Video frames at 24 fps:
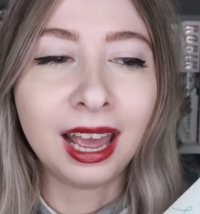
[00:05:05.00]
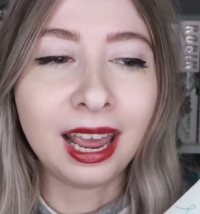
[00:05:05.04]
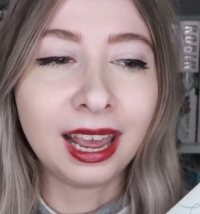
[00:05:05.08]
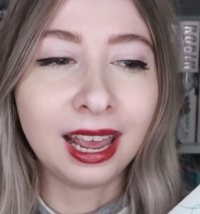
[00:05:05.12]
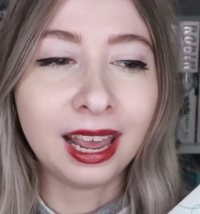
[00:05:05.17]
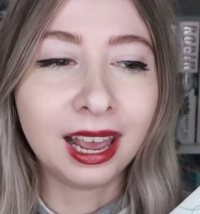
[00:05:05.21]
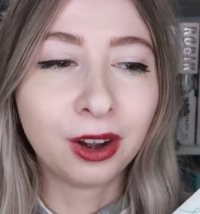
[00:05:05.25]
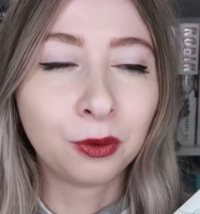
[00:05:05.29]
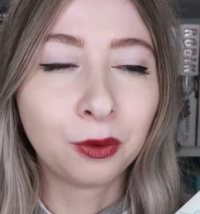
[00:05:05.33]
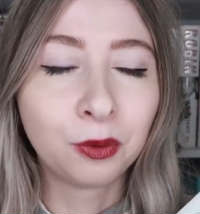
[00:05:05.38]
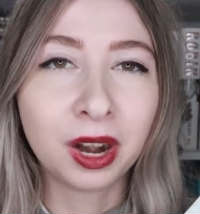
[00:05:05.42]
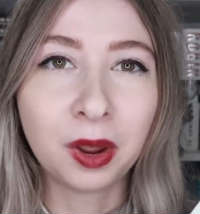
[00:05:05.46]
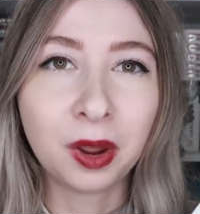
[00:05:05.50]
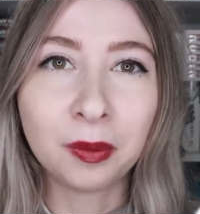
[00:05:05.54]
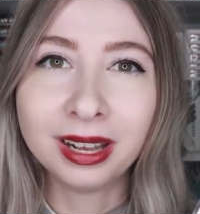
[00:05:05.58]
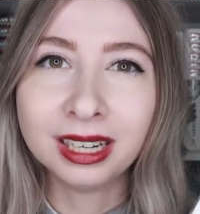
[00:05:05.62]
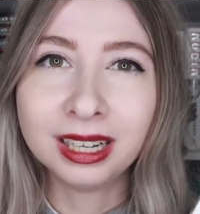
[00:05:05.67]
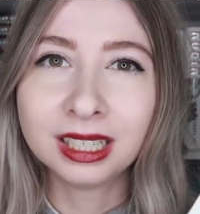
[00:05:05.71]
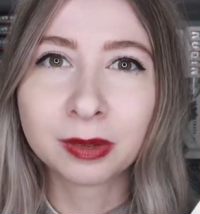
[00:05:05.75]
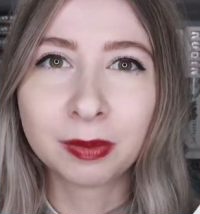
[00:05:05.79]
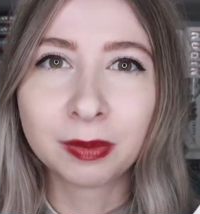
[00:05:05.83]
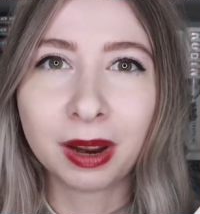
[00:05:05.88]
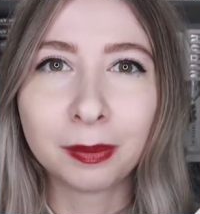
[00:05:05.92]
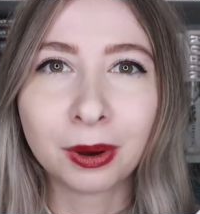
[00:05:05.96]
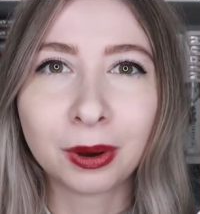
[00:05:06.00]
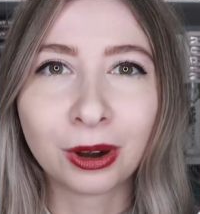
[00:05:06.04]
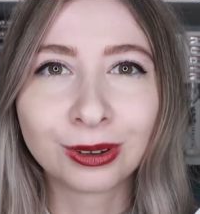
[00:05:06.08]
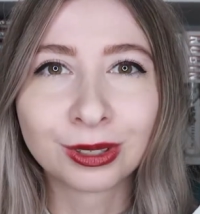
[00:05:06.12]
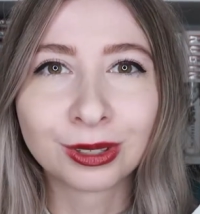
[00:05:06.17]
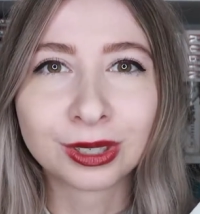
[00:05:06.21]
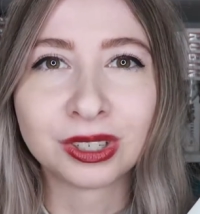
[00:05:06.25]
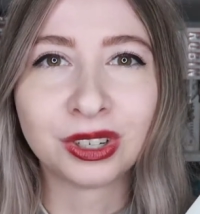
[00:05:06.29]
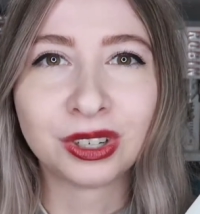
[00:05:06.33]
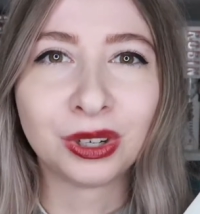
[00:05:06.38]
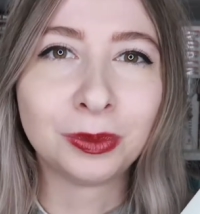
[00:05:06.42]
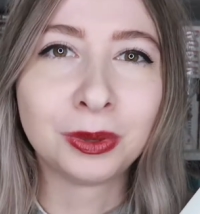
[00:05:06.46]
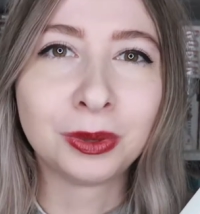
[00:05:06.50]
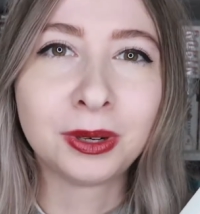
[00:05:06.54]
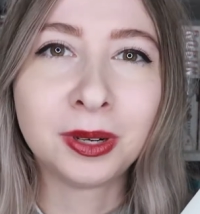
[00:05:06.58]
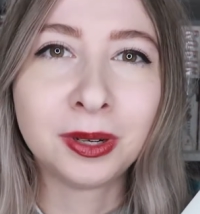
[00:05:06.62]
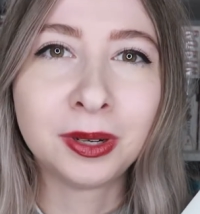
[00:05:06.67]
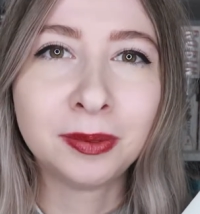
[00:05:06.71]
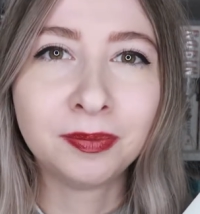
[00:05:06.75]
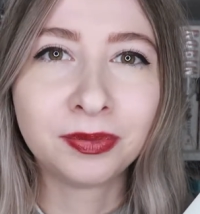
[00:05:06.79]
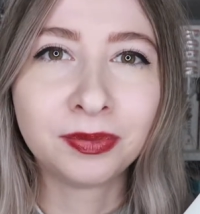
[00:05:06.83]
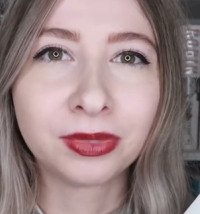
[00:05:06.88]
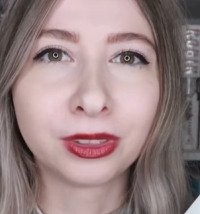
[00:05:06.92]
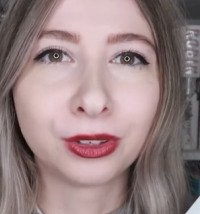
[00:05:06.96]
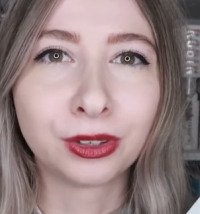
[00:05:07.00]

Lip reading: and when I went into my Barnes & Noble,